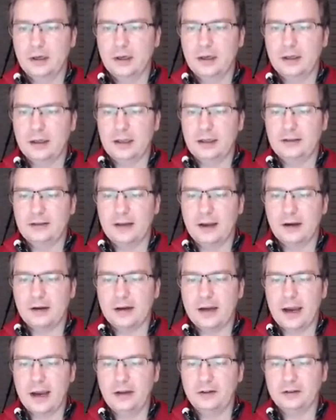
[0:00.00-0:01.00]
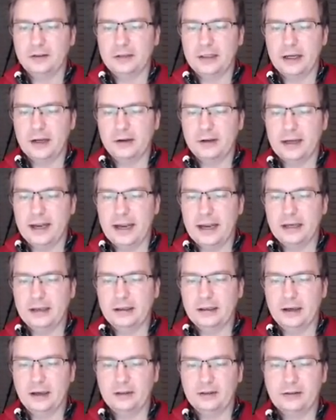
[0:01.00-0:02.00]
There's our countdown, and
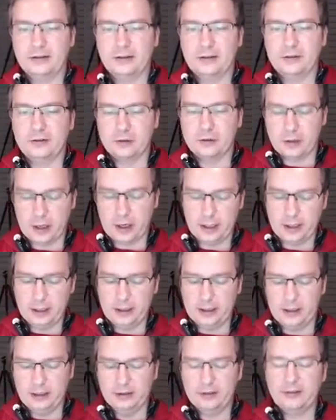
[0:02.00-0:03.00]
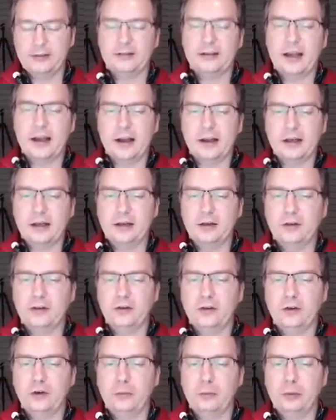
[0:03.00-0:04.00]
yes, the training is starting
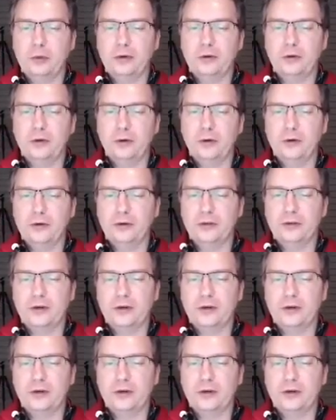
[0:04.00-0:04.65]
super soon,